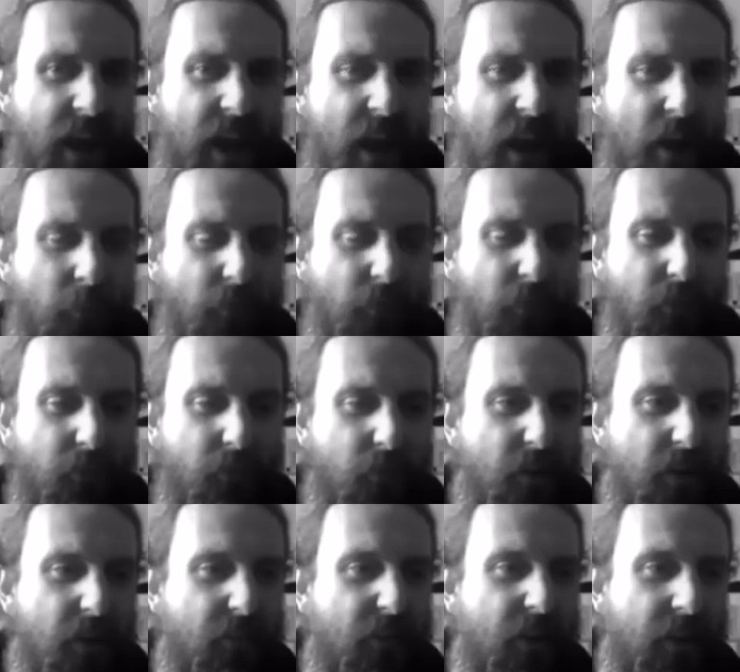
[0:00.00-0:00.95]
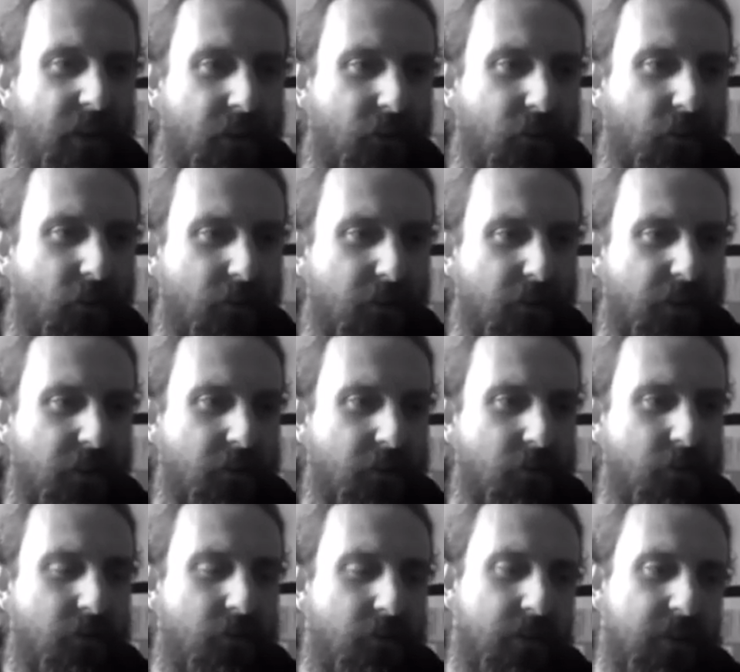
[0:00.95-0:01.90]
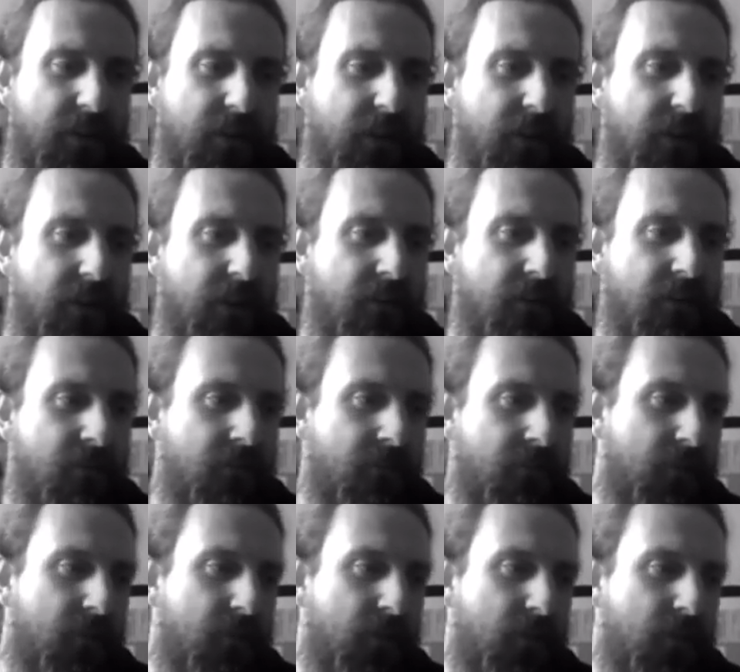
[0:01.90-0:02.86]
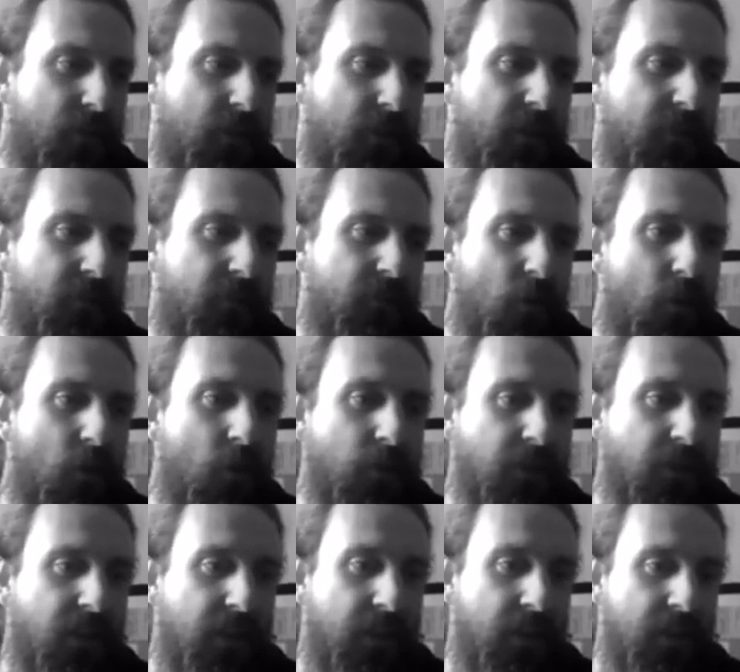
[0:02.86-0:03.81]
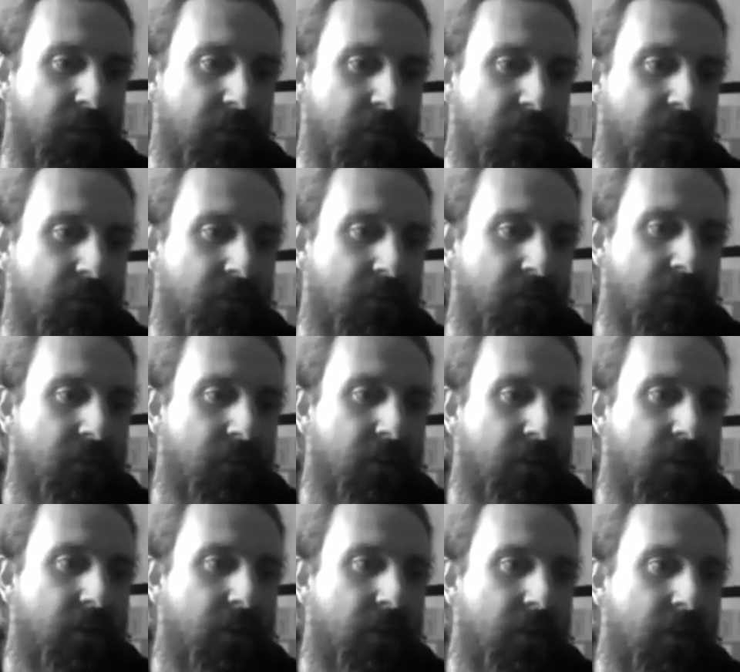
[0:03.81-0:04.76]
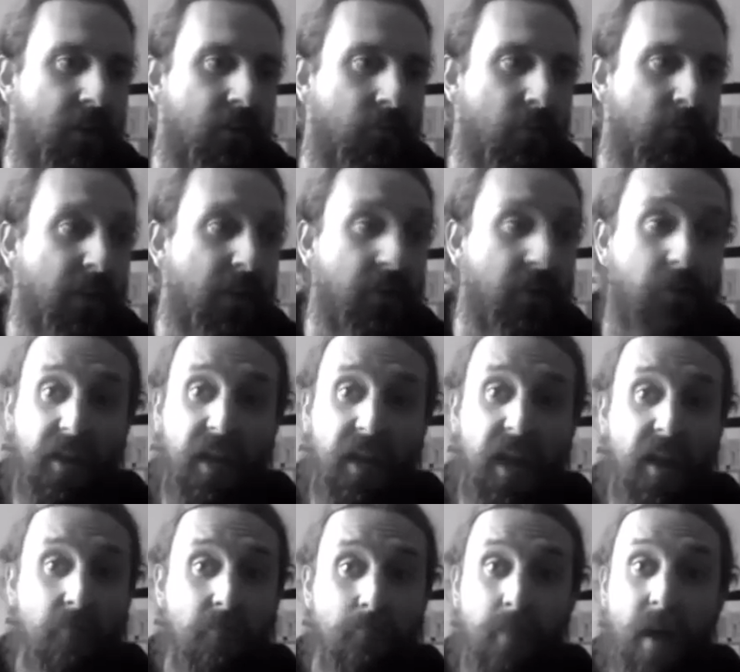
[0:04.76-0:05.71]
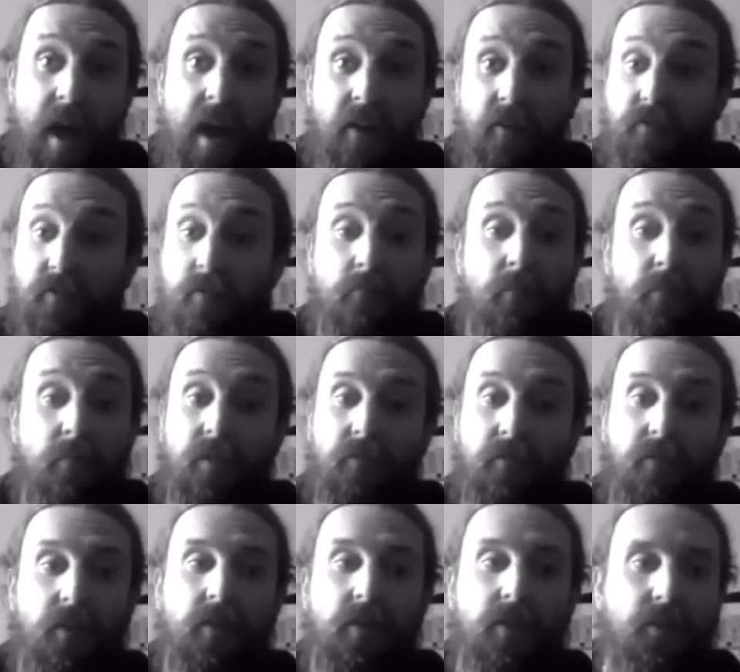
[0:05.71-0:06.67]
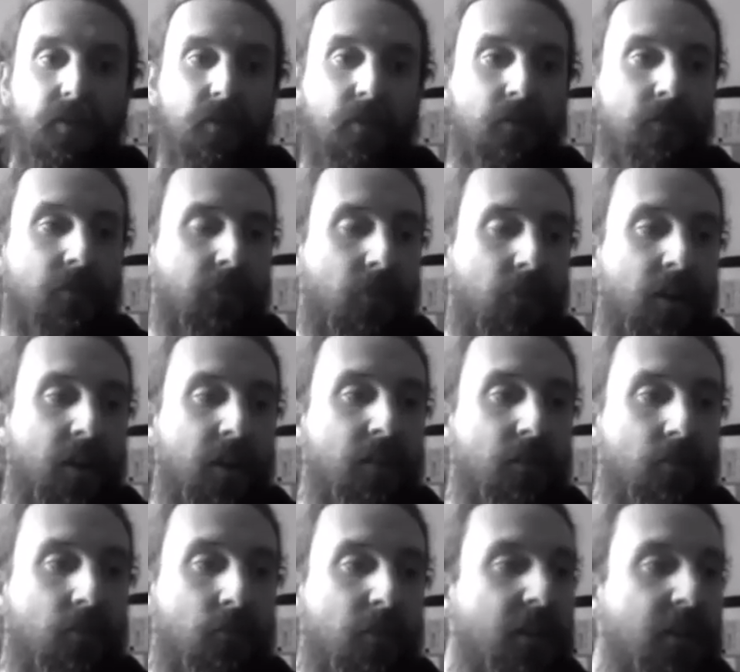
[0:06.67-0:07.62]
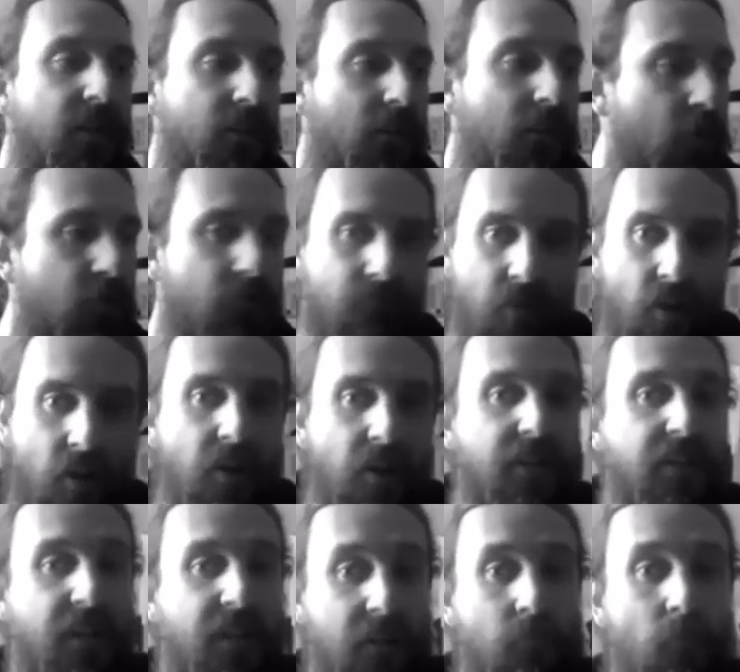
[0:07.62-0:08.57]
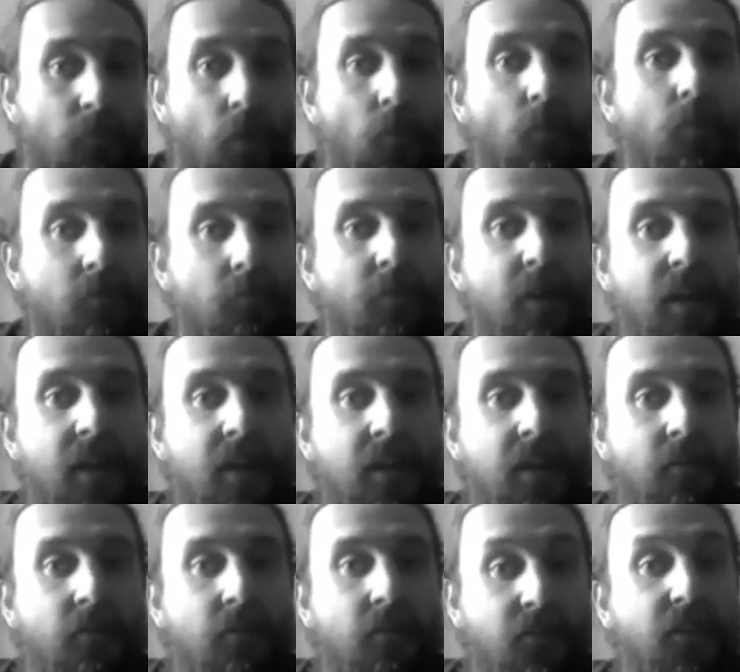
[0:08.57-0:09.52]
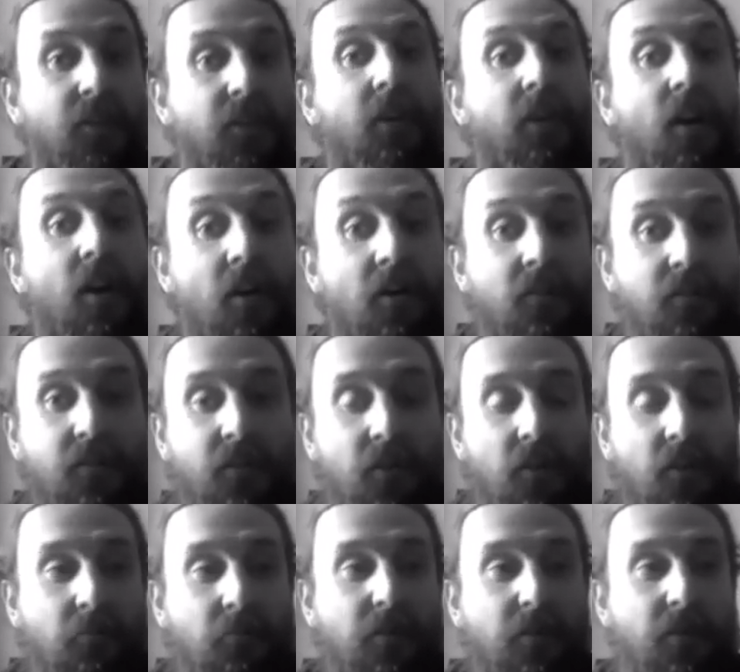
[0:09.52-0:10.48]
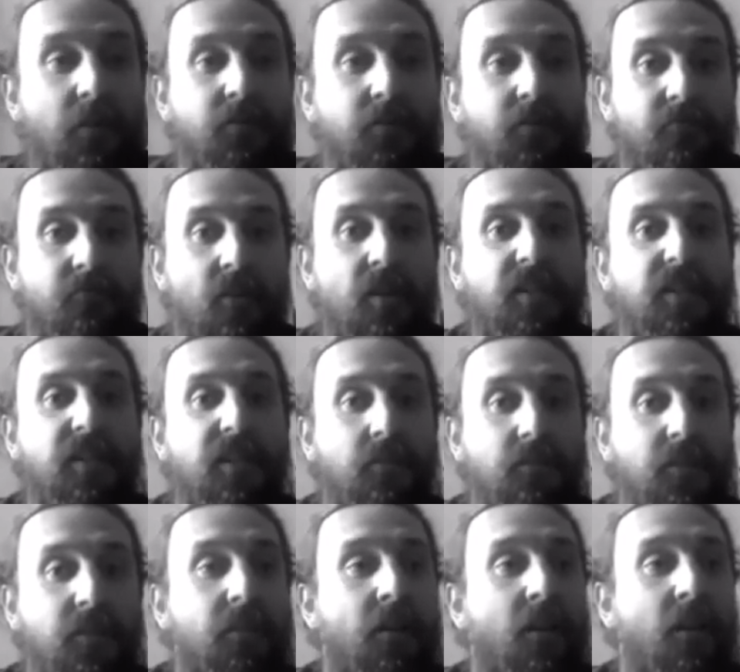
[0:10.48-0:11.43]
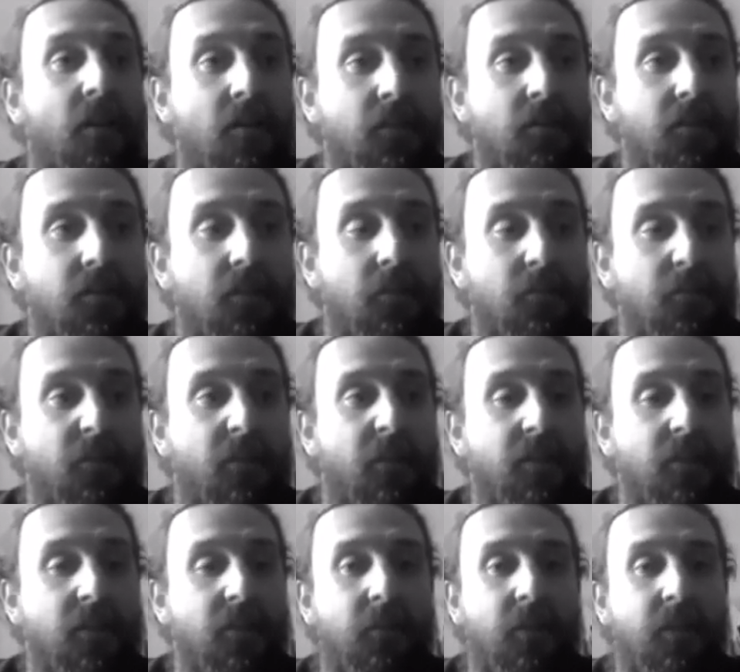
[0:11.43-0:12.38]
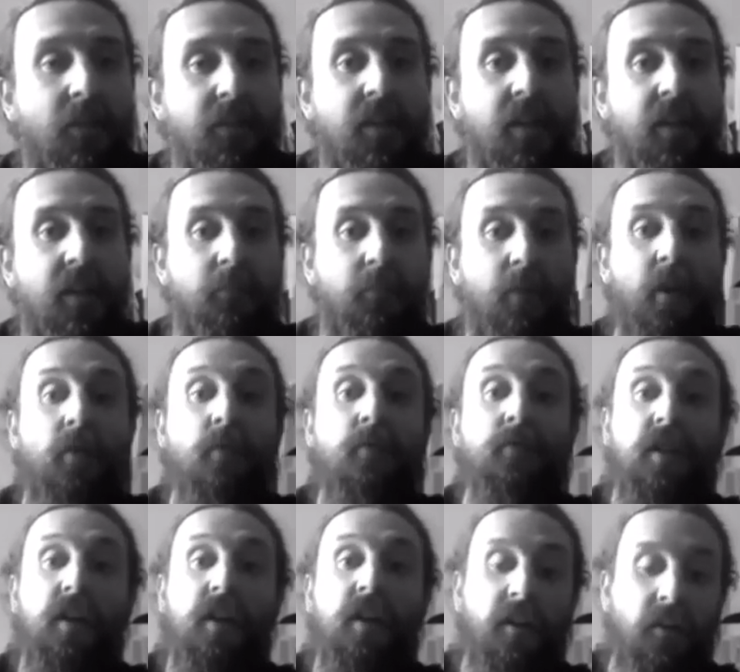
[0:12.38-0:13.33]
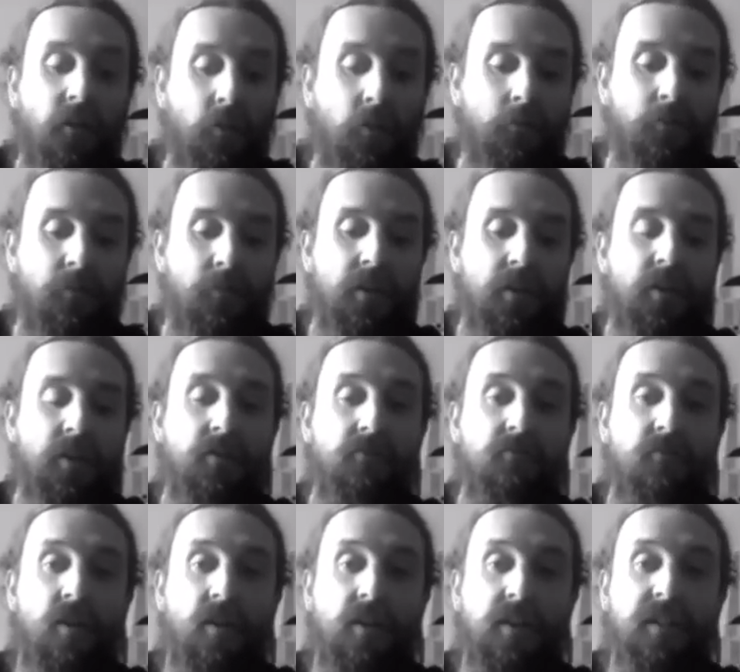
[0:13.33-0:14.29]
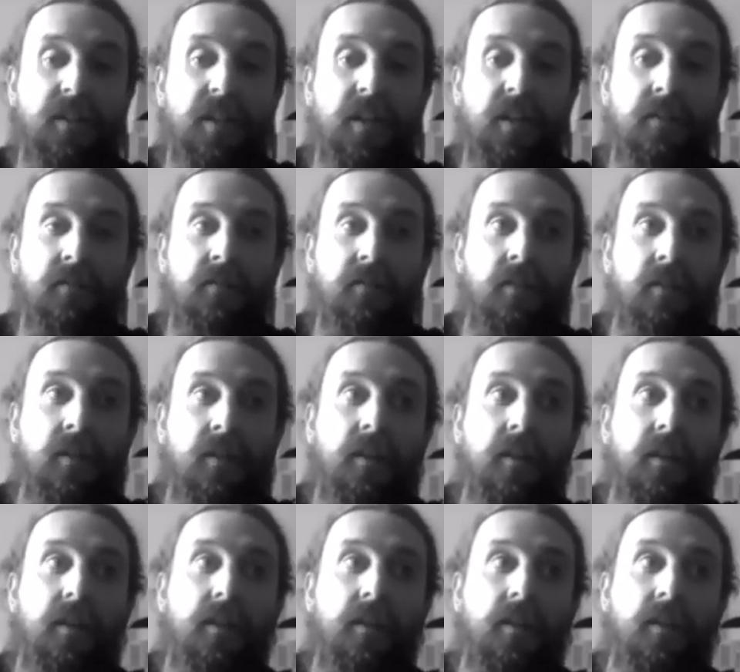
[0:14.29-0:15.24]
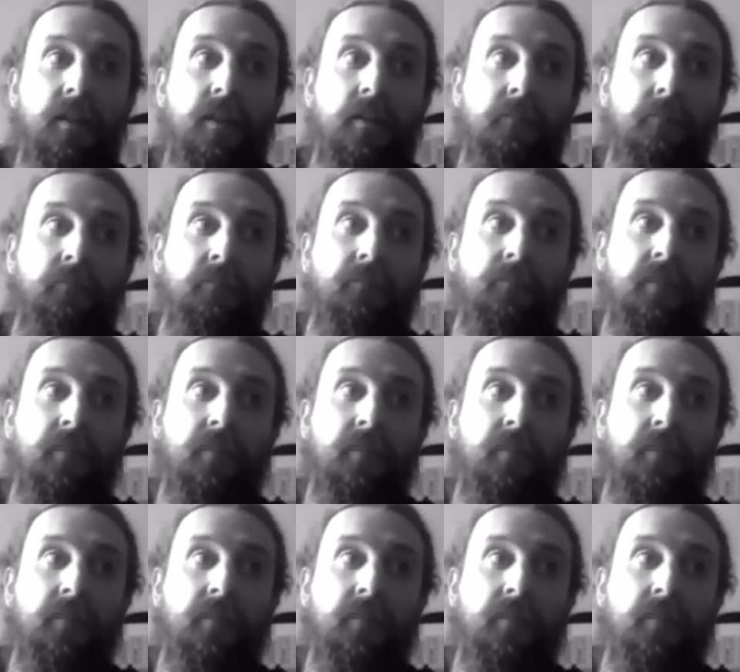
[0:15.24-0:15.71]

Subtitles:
it was a funny thing because obviously I joined Cradle in 2014, and basically when I came back from my first tour with Cradle, we started writing what would be Until Your Heart Stops. So I was writing Until Your Heart Stops with NG26, but I also ended up writing Hammer